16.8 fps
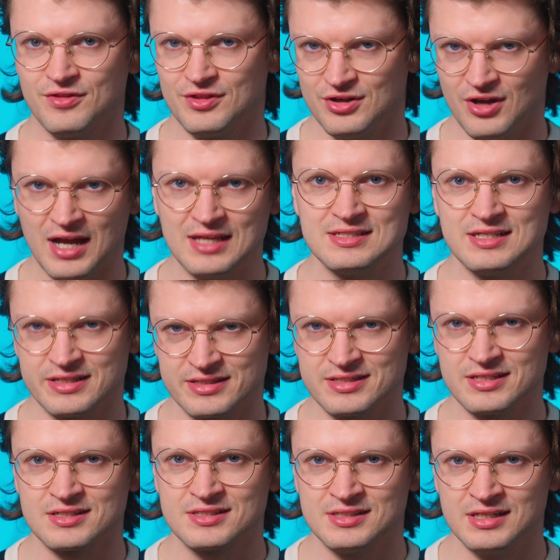the
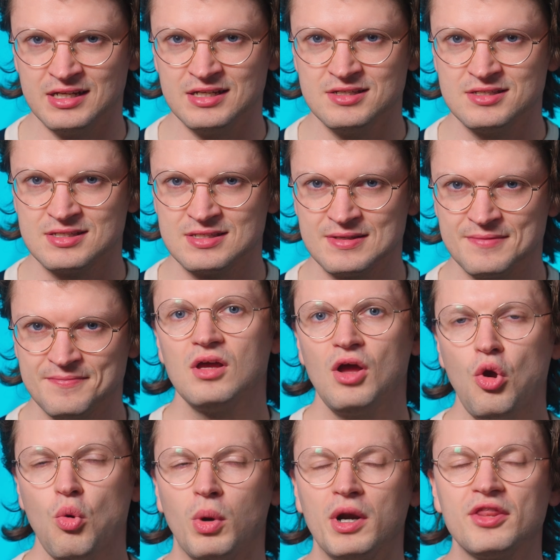1960s.
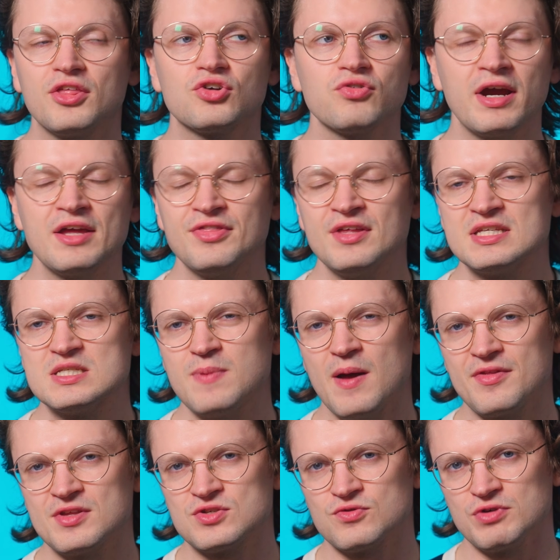One of the great things
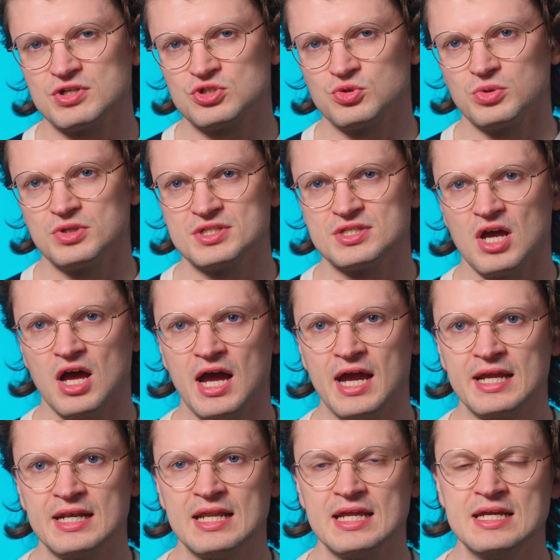about this original
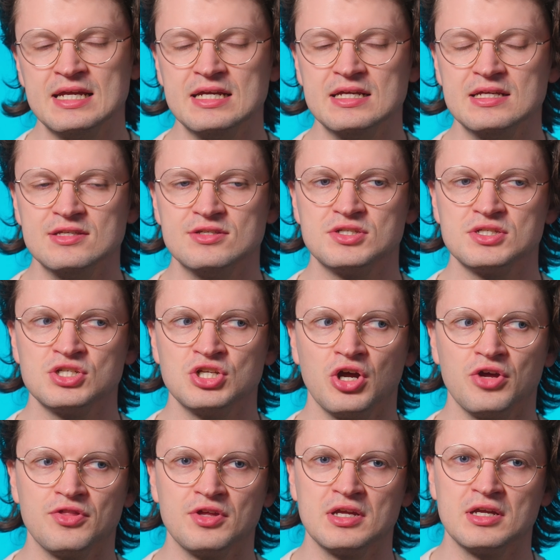design is, you
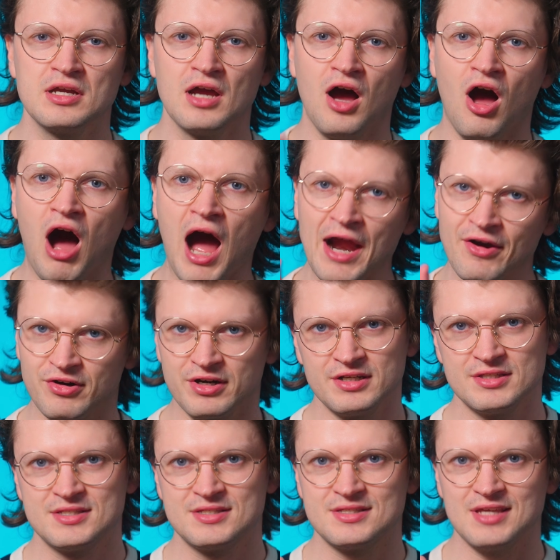know, the
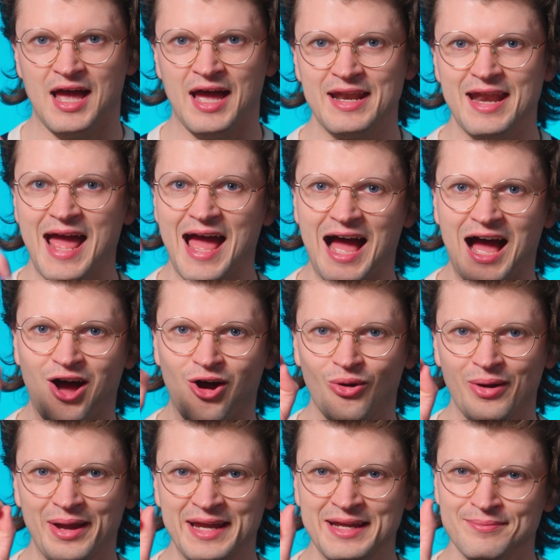iris and
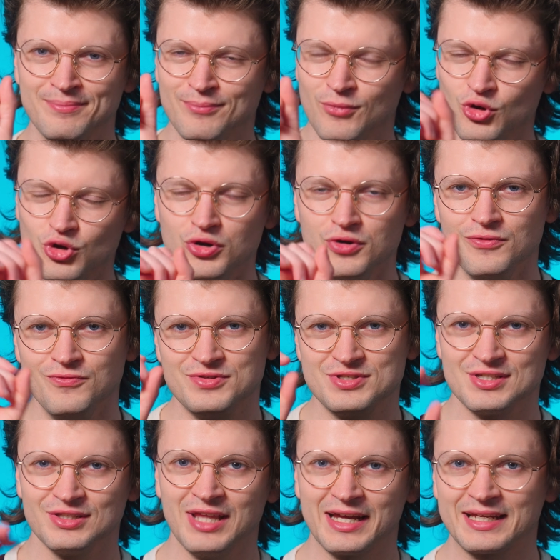how it
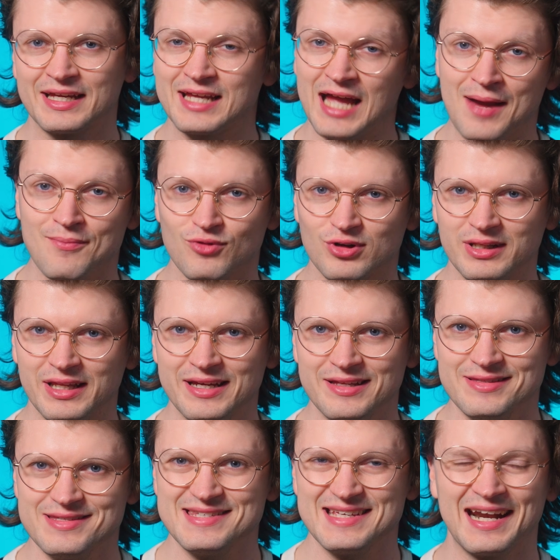moves like a camera
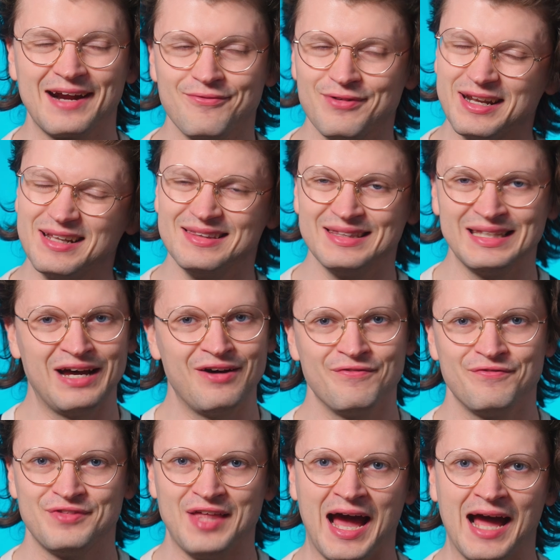lens. And I really
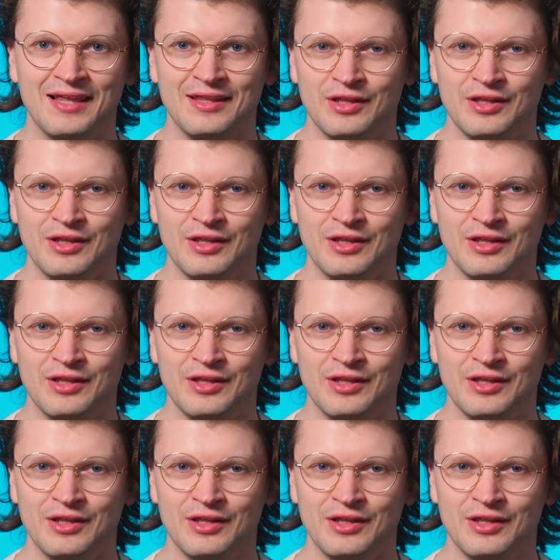love that